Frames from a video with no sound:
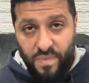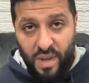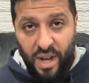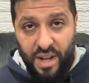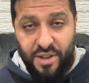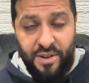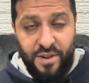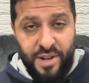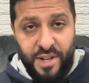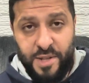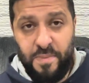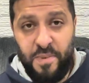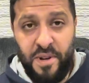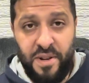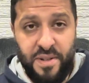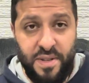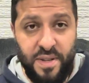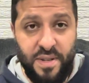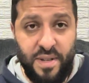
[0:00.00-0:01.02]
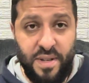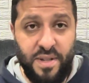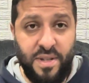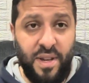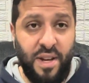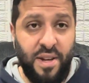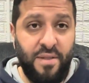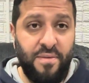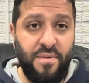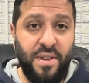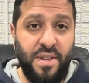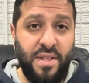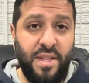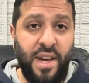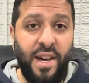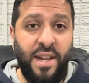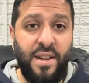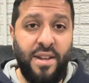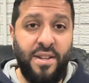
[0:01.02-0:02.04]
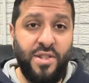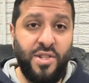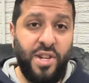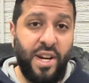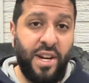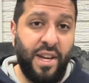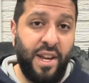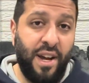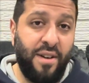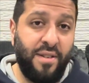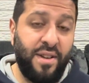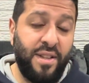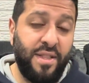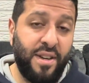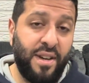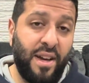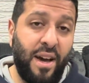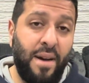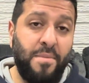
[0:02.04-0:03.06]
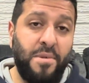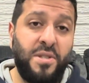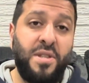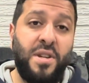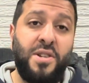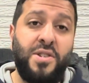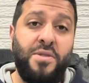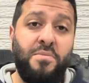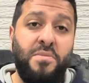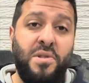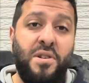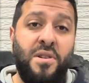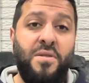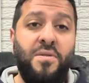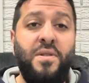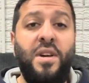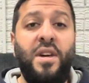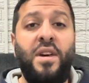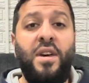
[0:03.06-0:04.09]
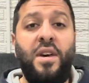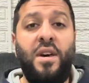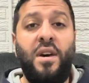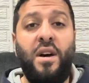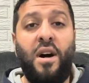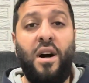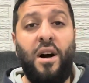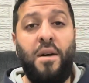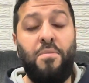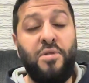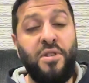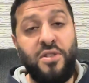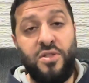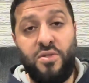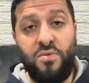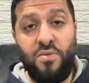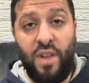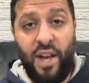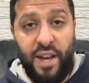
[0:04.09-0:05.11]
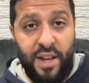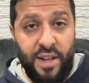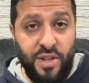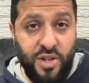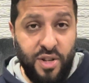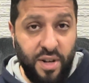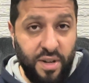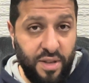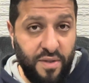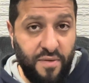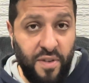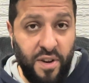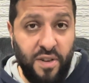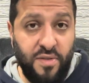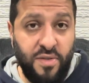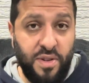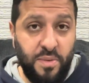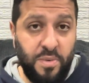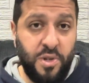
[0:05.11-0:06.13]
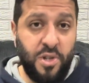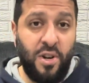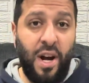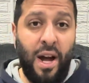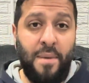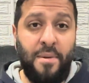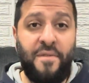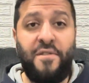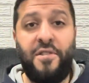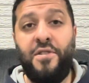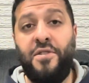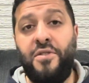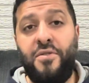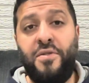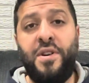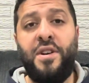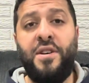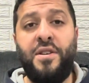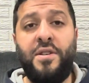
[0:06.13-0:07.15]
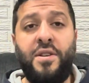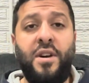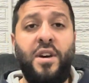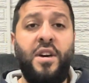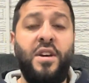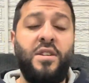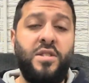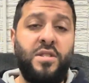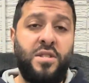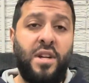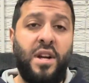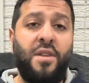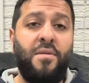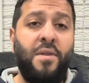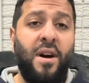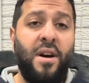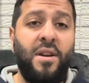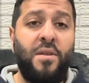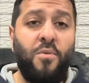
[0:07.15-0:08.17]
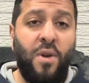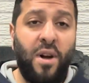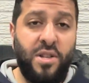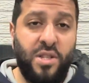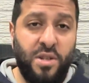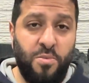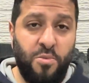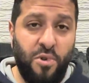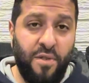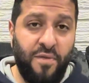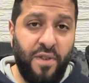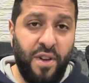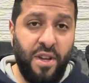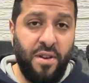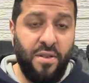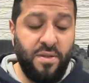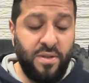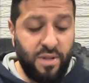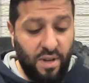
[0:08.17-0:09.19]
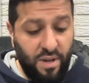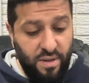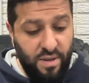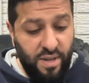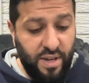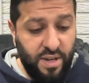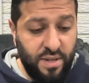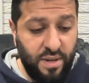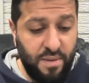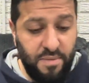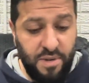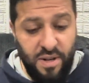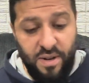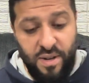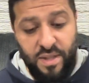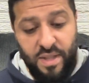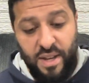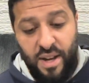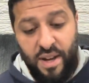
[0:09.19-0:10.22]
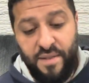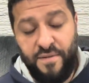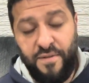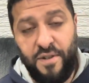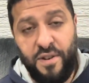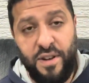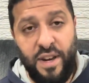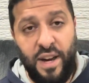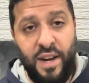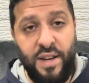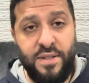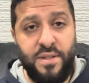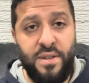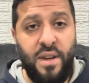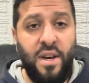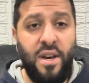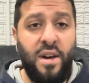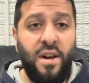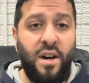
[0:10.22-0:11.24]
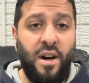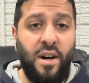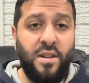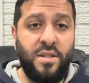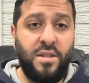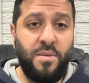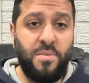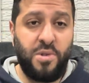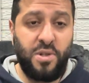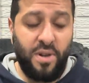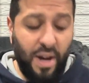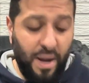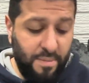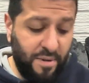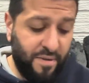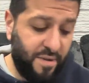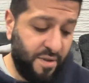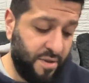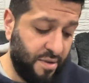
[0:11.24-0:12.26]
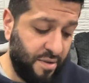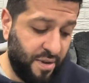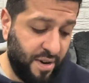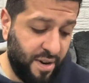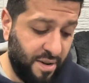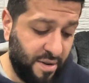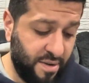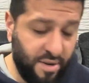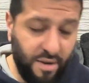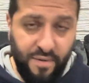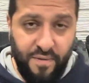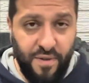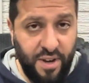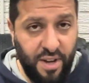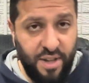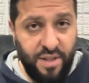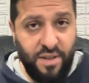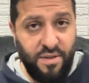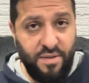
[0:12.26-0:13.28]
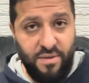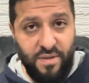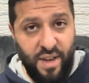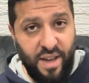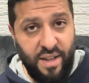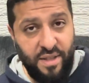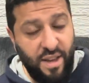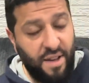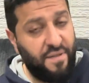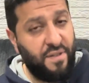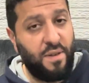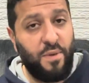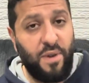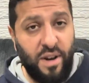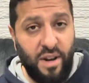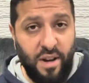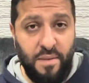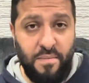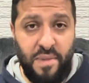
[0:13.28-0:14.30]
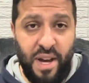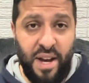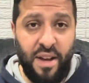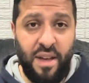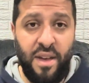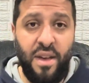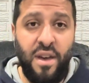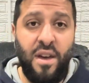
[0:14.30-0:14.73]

and your experiences. Excited to read that and check it out in the comment section below. Uh, please do like and share this video. Subscribe if you're new here. Stick around and watch some more videos. I'll link some here at the end for you guys. Uh, subscribe if you're new here. Don't forget to do that. Definitely want to come back